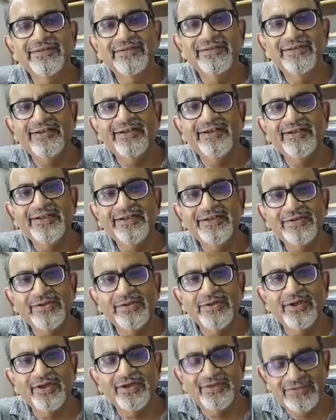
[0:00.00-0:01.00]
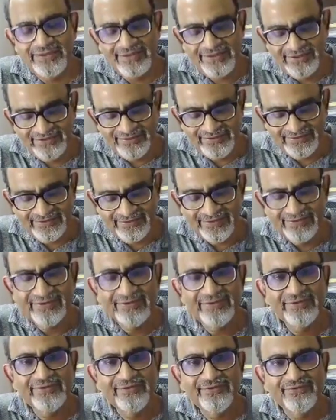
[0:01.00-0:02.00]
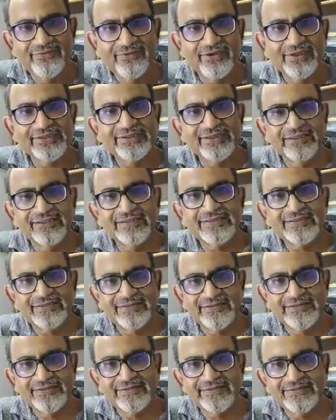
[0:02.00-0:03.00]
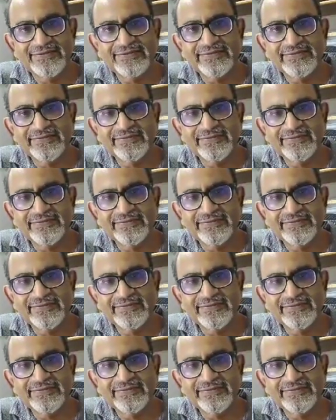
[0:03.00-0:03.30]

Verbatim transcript: learning urology for general surgeons.